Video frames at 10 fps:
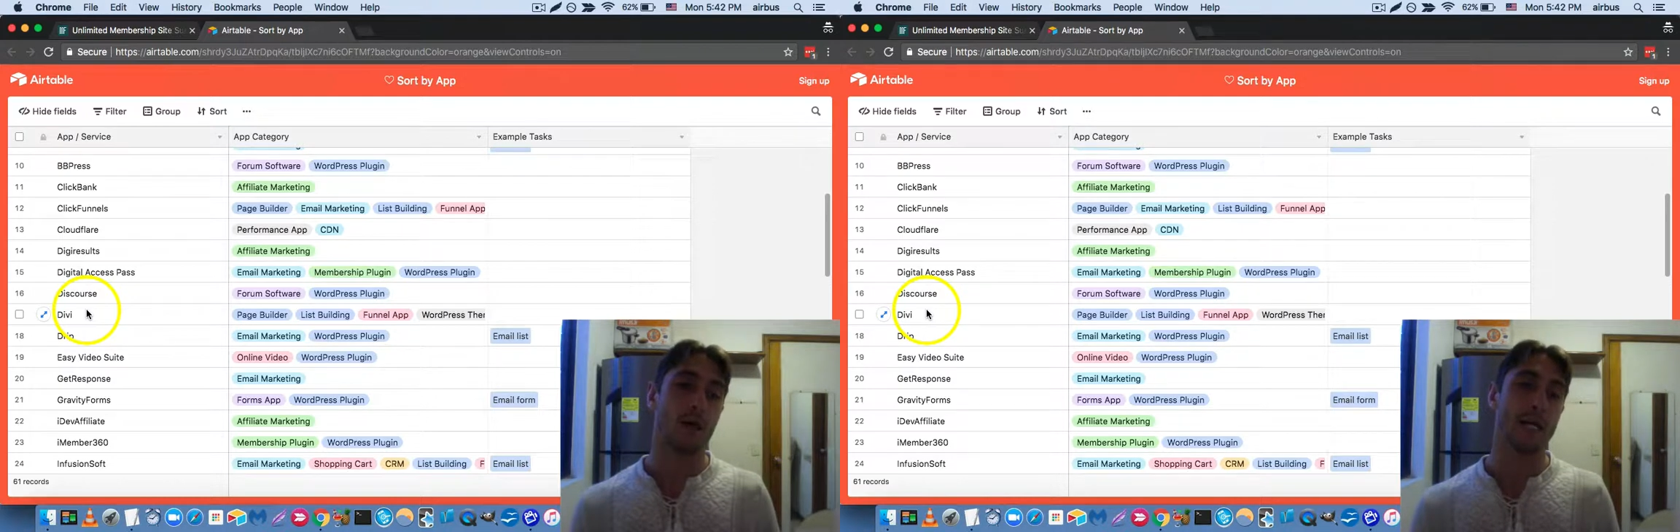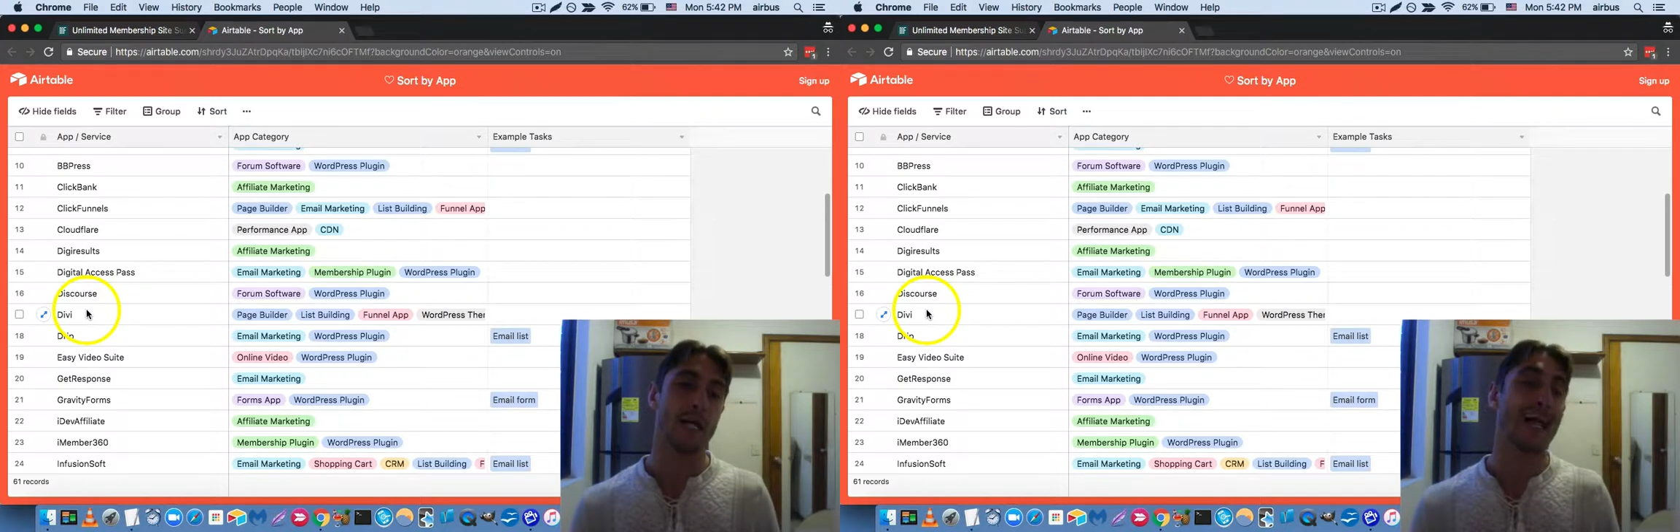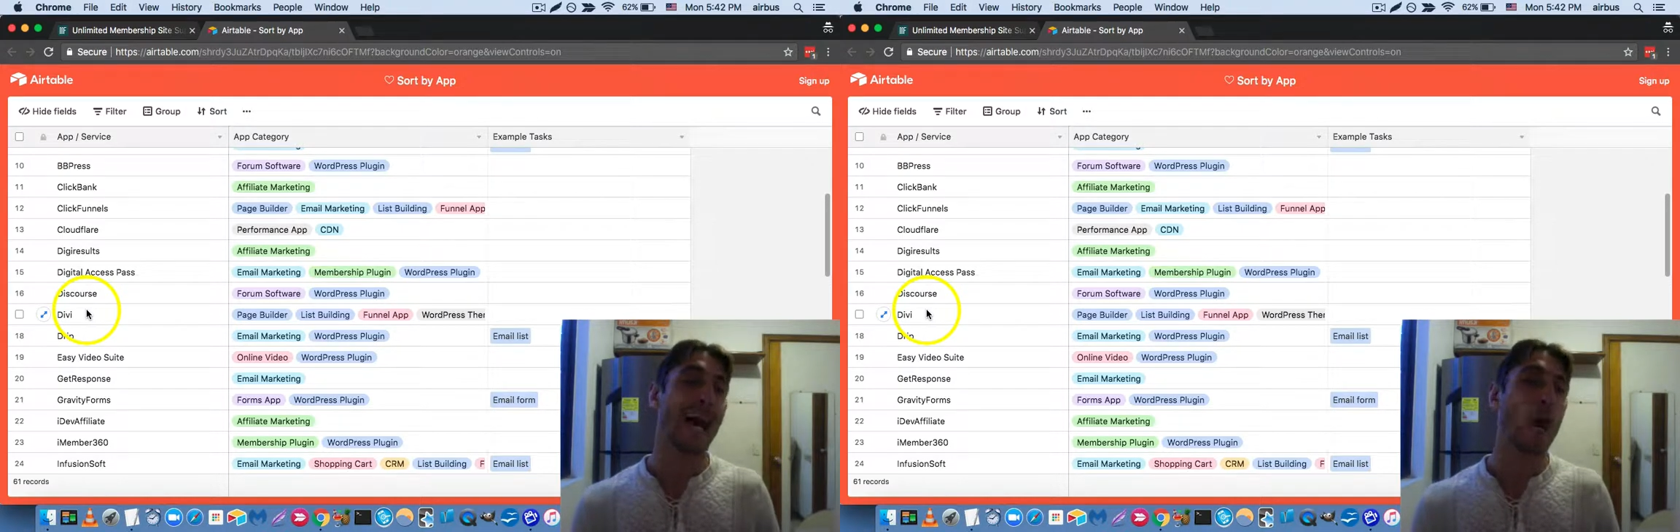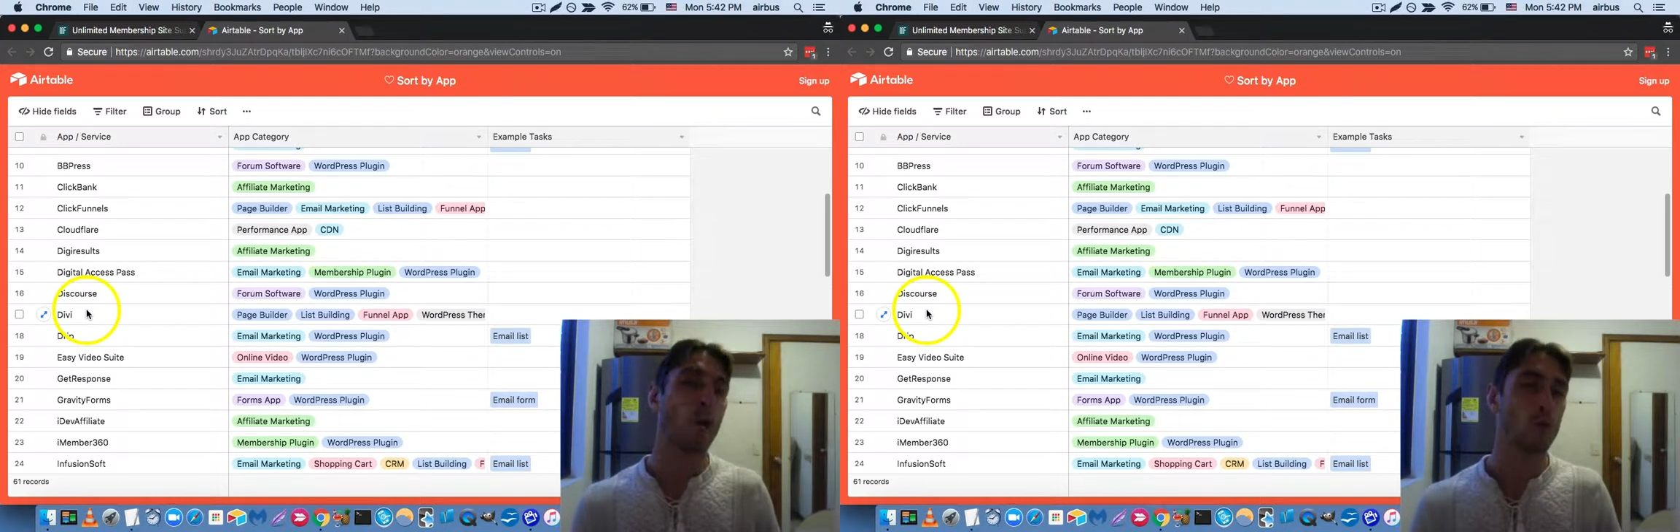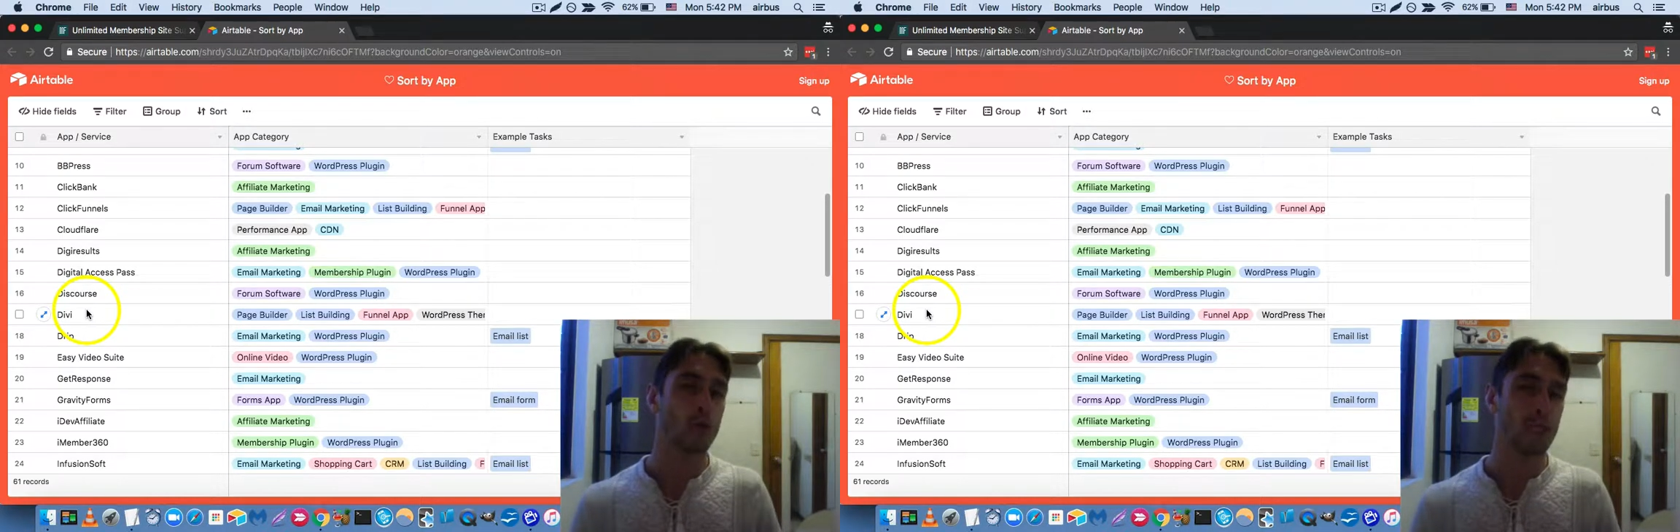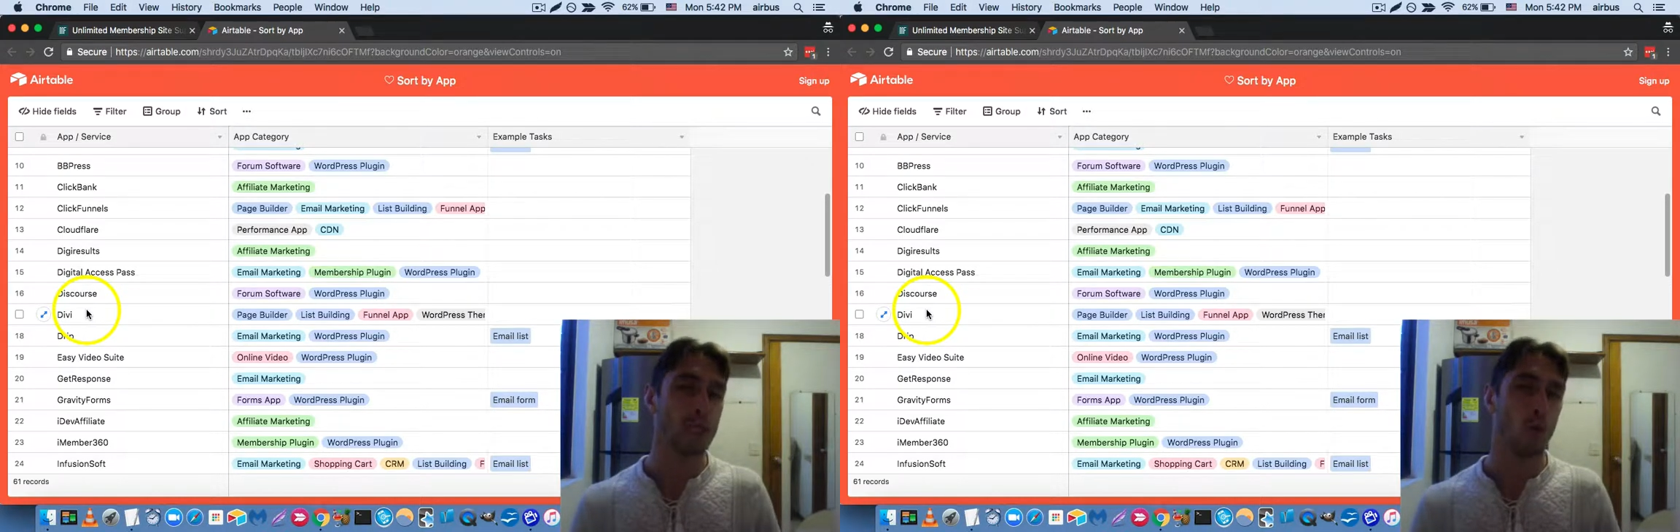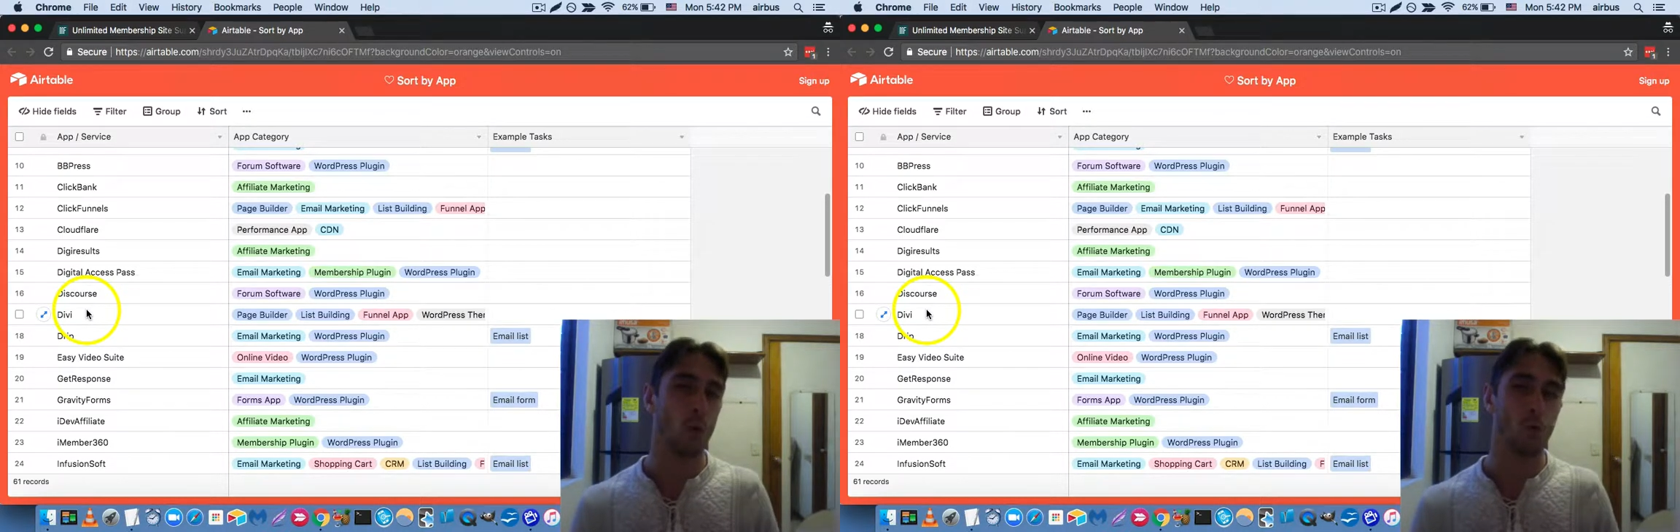an hourly or